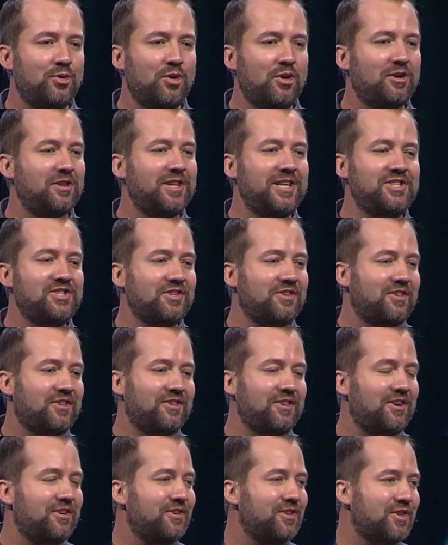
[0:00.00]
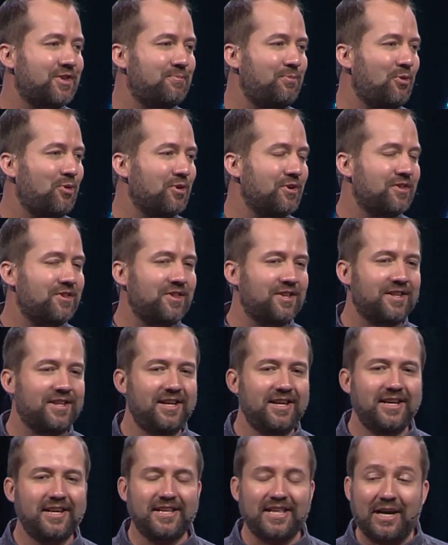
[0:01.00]
who our allegiances are in sports, and
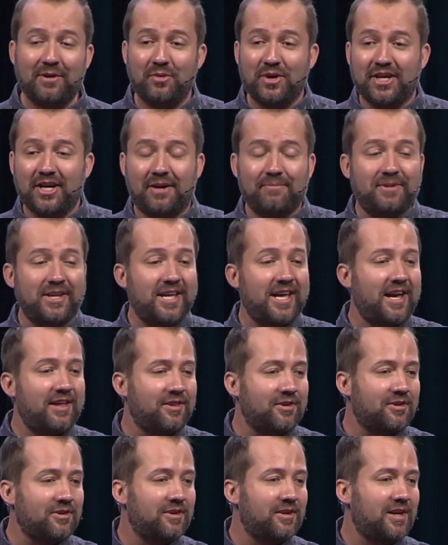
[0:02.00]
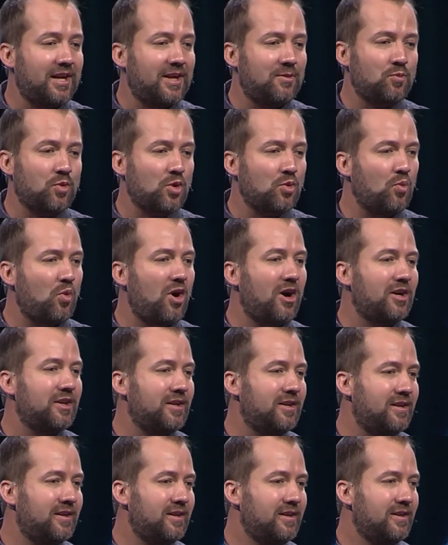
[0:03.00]
yet we come together and we're one.
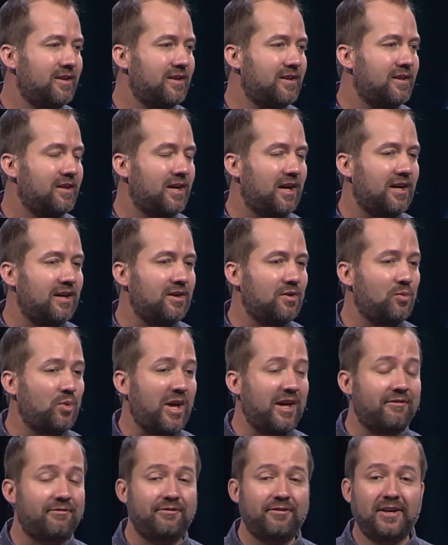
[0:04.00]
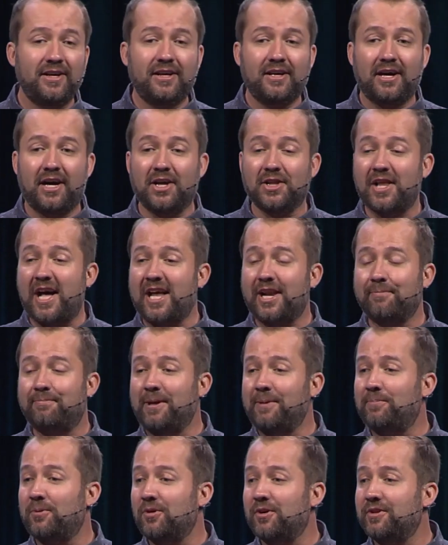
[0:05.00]
Uh, we have a lot of
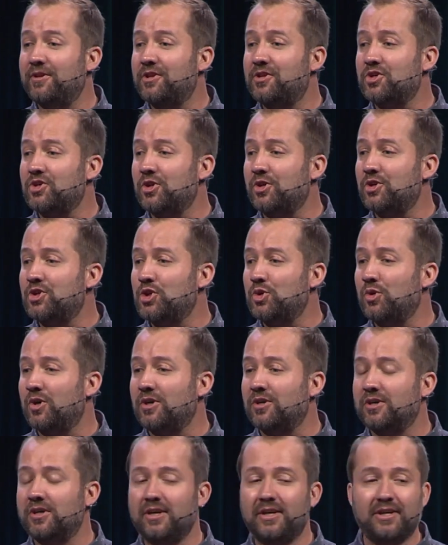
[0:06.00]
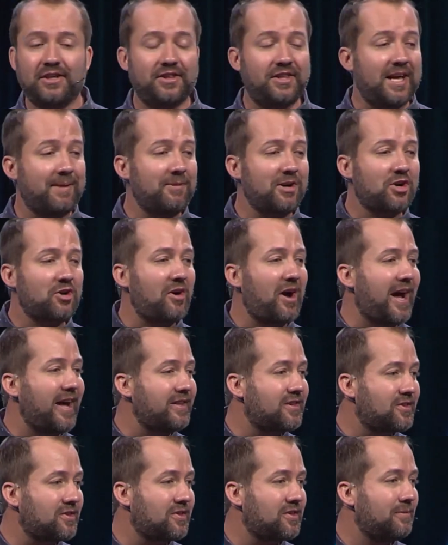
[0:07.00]
people in this church who are
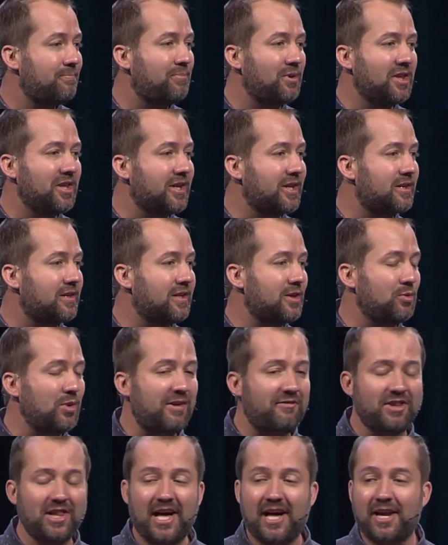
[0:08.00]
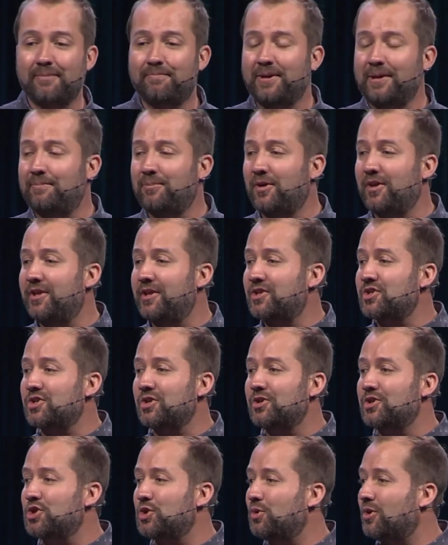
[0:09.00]
Democrats politically. We have a lot of people in this
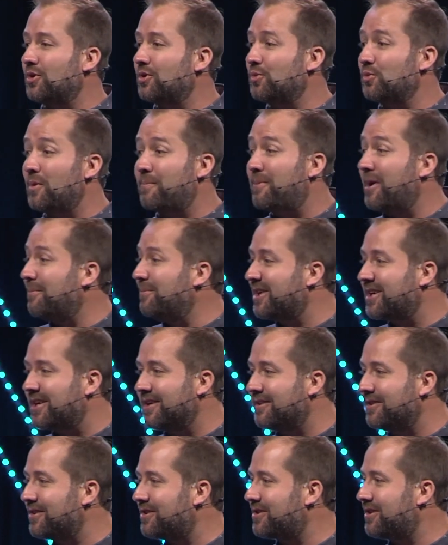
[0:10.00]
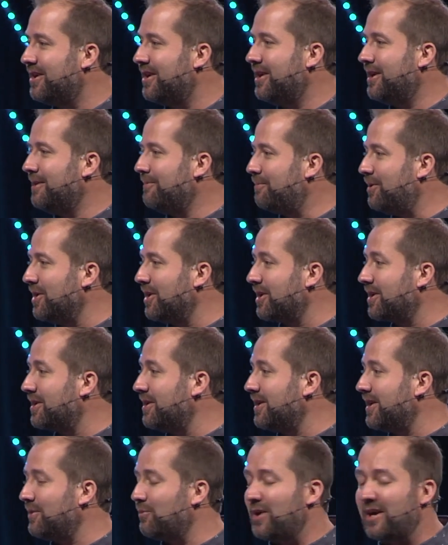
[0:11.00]
church who are Republicans
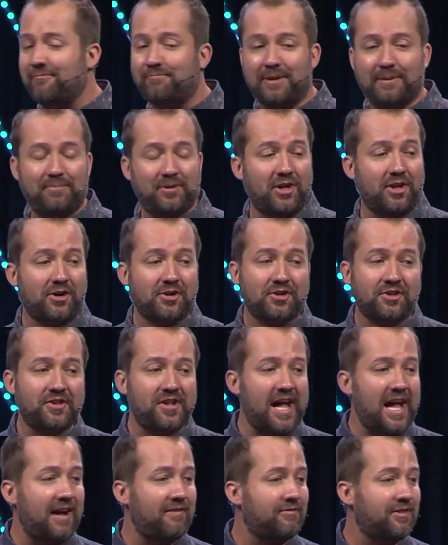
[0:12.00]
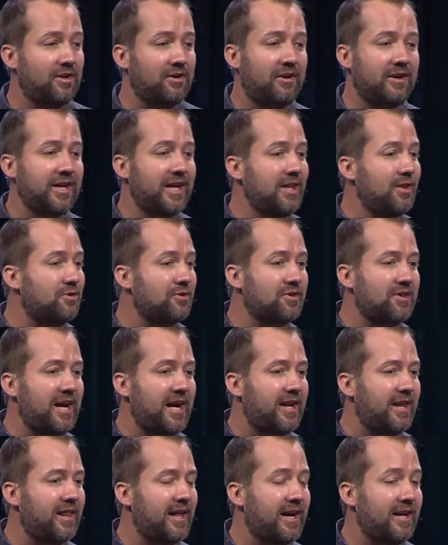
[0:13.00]
politically, and we have people on our staff that are on either
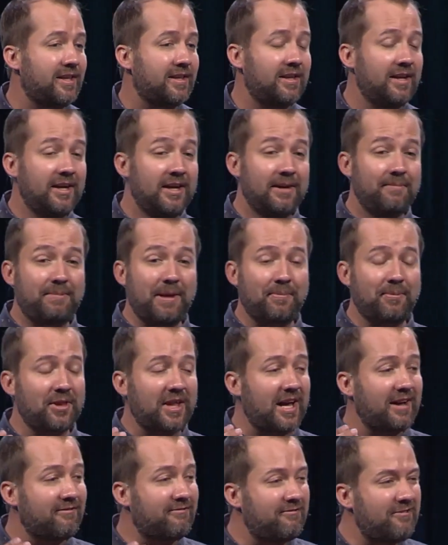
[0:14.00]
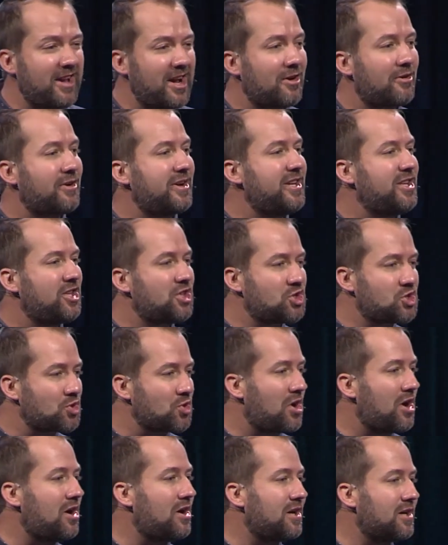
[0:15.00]
side of that, and people that have very
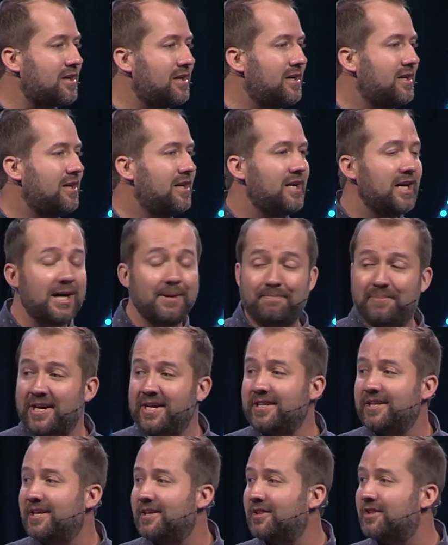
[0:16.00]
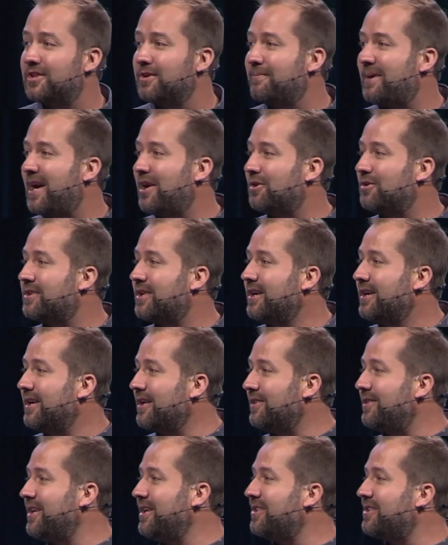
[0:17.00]
strong opinions about
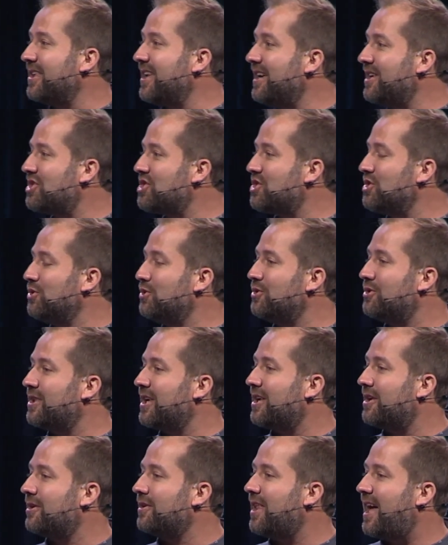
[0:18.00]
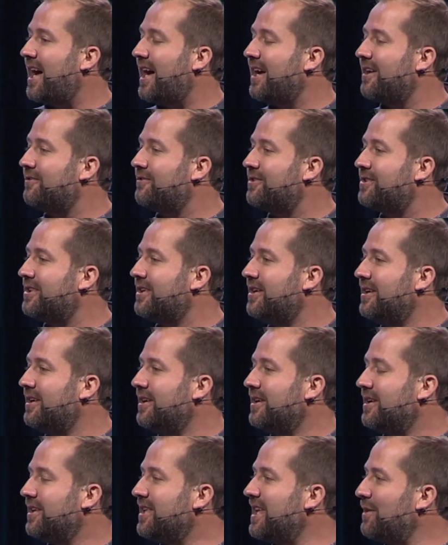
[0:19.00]
these issues in our lives.
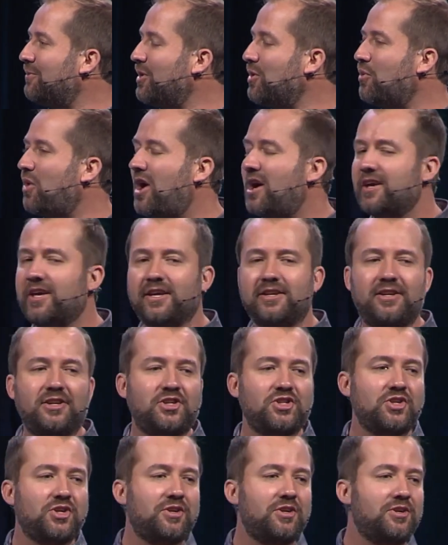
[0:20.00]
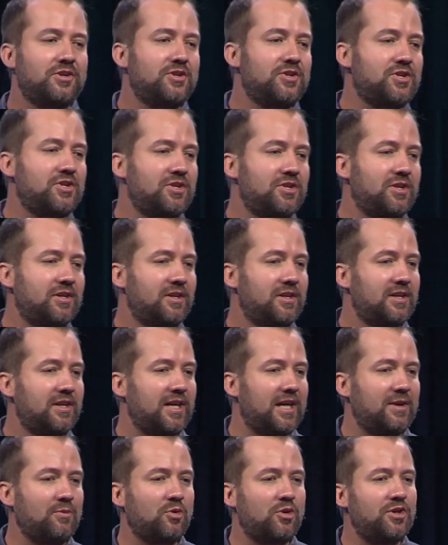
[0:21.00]
Yet we walk into church
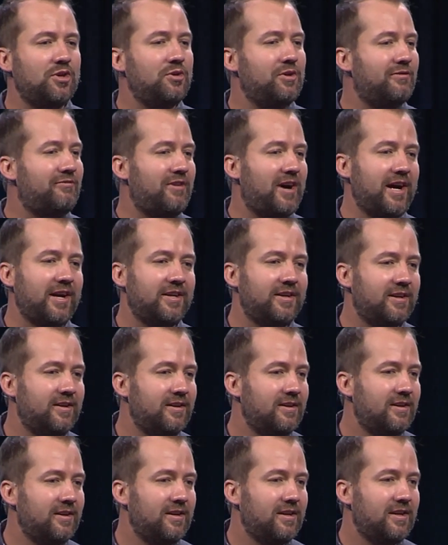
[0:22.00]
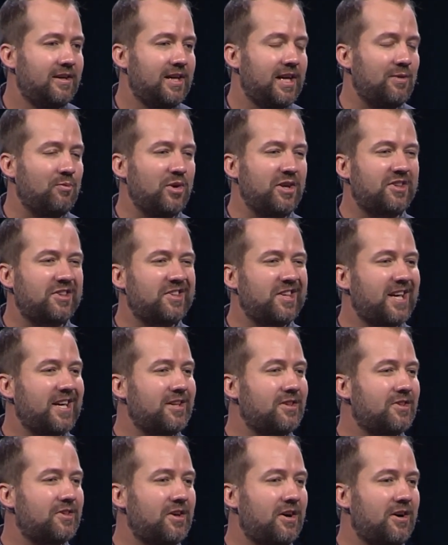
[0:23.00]
and we're unified. And we
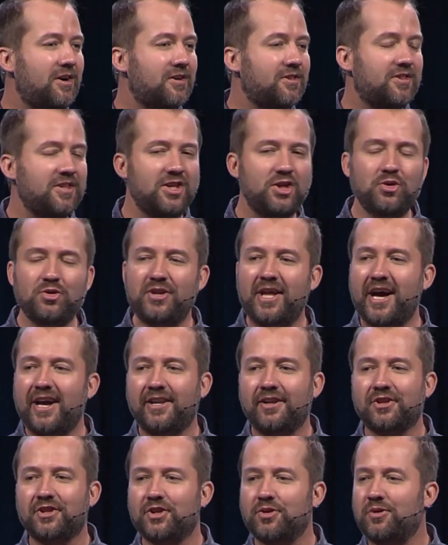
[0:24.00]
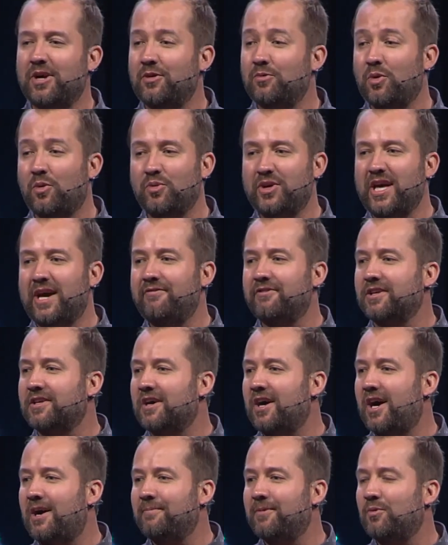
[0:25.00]
sing songs that unite us around what we have in
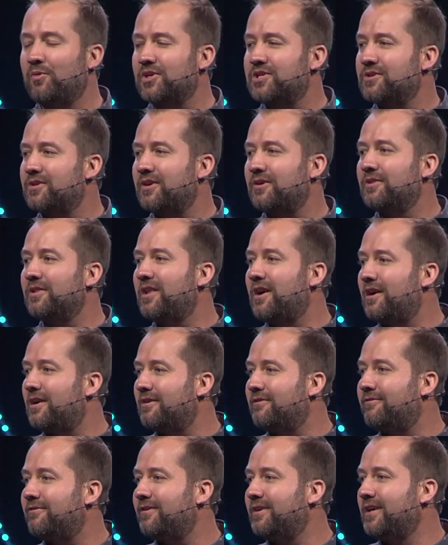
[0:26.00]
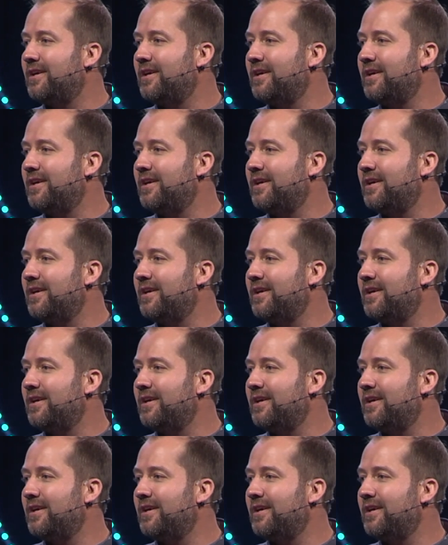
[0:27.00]
common, which is our love